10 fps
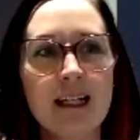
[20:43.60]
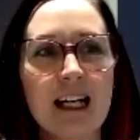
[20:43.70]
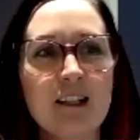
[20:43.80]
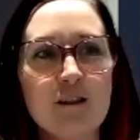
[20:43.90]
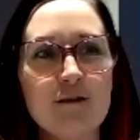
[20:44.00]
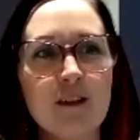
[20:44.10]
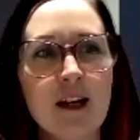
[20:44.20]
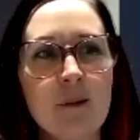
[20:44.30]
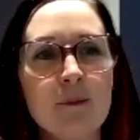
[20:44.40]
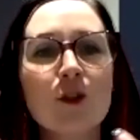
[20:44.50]
kind of
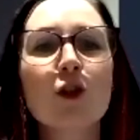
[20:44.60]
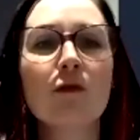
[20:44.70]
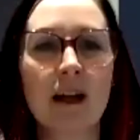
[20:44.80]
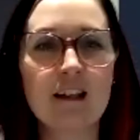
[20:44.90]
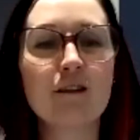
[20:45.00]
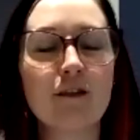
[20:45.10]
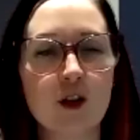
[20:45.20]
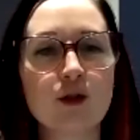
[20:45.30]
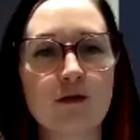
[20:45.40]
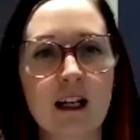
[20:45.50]
create a
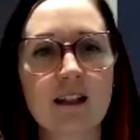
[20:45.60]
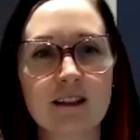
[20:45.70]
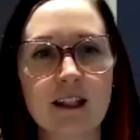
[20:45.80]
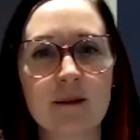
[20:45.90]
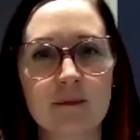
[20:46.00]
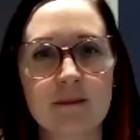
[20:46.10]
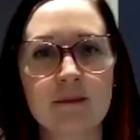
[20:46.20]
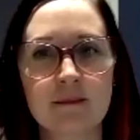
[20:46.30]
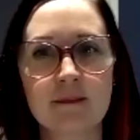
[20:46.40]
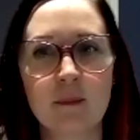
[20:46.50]
false reality,
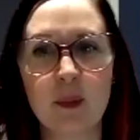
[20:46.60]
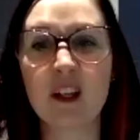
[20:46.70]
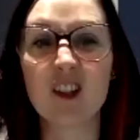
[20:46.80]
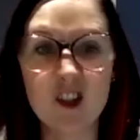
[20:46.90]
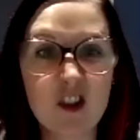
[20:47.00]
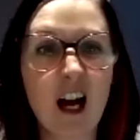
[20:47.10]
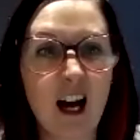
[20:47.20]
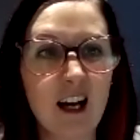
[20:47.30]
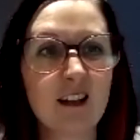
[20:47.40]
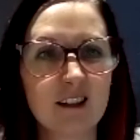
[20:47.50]
because
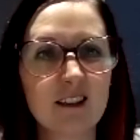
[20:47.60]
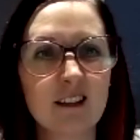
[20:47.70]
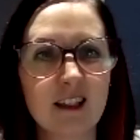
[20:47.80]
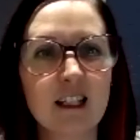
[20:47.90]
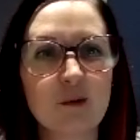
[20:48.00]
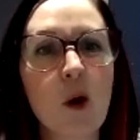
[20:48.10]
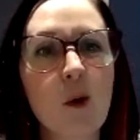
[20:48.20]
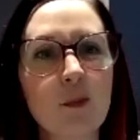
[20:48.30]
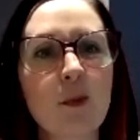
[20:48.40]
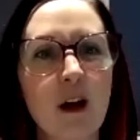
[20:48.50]
that is
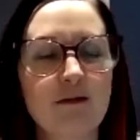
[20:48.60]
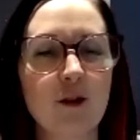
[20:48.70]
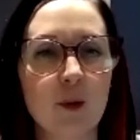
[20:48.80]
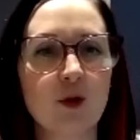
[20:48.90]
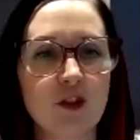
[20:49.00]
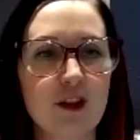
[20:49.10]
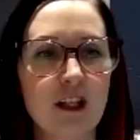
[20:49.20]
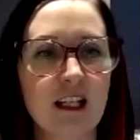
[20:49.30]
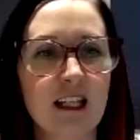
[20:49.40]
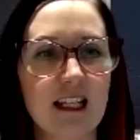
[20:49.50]
probably preferable to
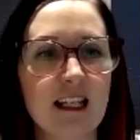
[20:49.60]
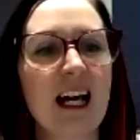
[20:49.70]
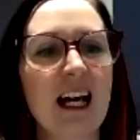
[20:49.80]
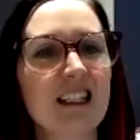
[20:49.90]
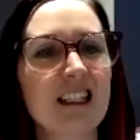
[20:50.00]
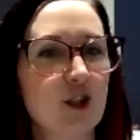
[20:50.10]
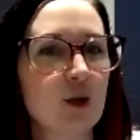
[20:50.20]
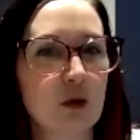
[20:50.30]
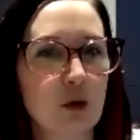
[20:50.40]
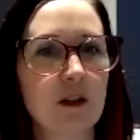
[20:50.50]
thinking I need to
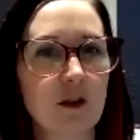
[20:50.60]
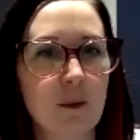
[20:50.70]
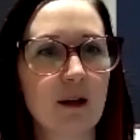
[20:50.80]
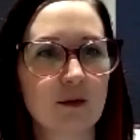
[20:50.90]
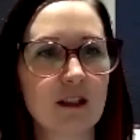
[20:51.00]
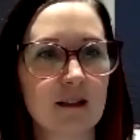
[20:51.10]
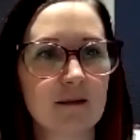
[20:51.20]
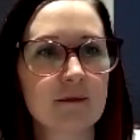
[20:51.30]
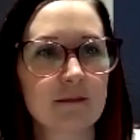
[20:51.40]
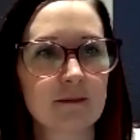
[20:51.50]
do something about it.
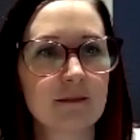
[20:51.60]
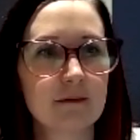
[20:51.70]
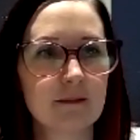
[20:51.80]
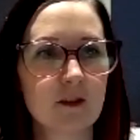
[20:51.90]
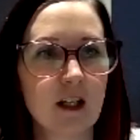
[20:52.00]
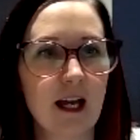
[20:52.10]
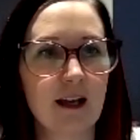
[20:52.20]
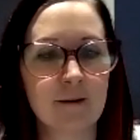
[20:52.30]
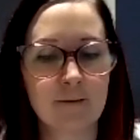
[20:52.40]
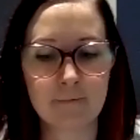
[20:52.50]

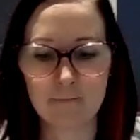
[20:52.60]
Yeah.